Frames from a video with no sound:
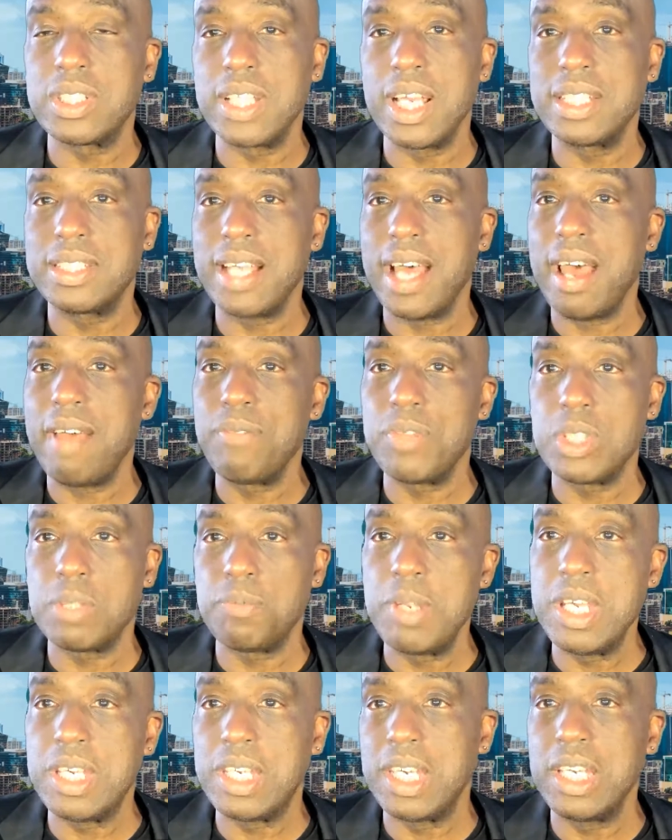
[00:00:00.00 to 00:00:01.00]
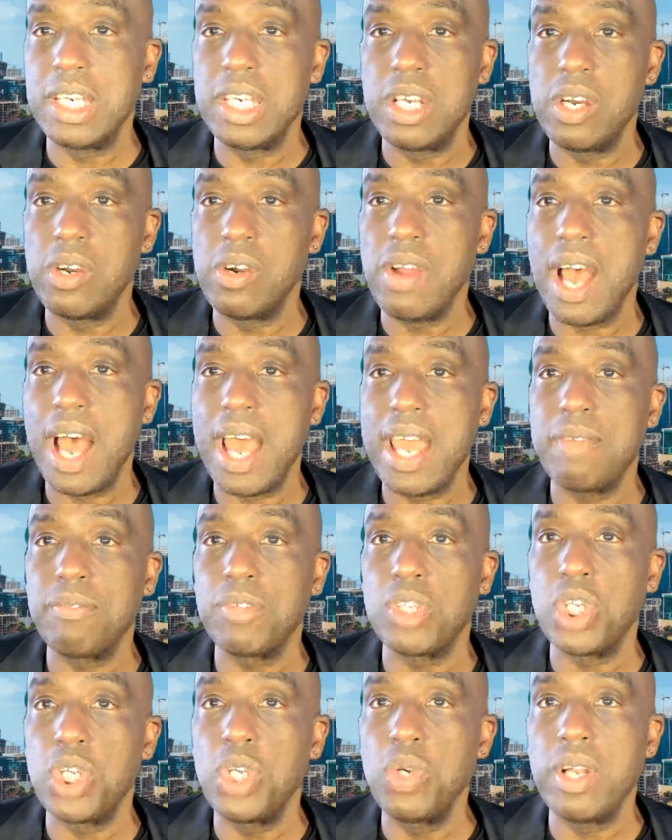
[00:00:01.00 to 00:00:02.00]
As I'm speaking here, I am
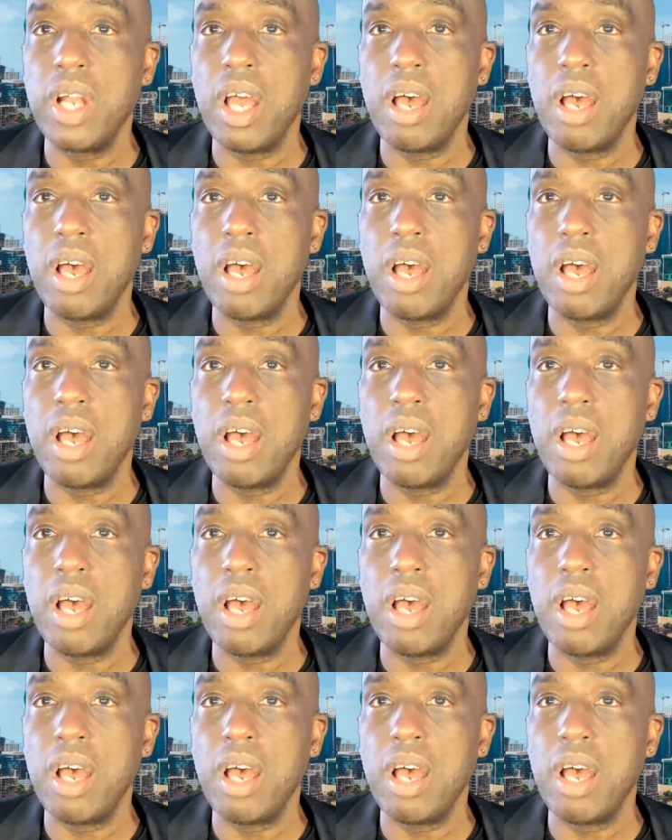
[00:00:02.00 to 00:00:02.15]
queuing